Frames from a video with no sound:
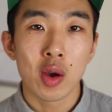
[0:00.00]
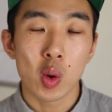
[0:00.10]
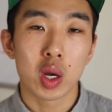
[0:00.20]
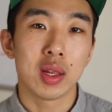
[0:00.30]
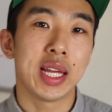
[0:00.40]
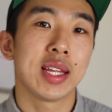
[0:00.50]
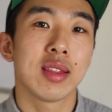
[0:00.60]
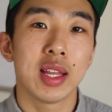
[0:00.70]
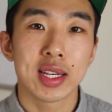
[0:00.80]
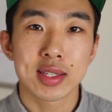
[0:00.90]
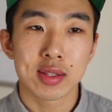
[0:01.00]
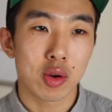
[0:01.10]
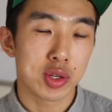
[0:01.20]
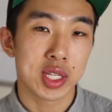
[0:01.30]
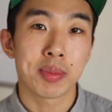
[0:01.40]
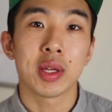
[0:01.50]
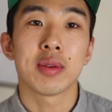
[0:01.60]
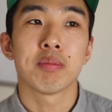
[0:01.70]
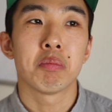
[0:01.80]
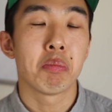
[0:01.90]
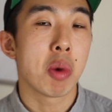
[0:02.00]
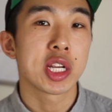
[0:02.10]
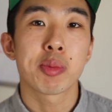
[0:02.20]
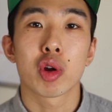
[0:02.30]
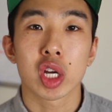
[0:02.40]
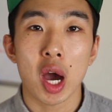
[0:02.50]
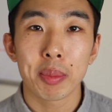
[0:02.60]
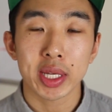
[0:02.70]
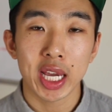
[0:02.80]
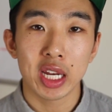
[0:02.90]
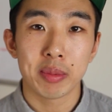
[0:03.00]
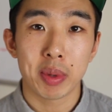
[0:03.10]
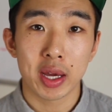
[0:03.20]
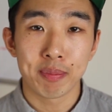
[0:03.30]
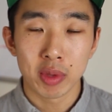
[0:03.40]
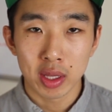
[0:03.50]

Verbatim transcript: or a linked list or something much more complicated, but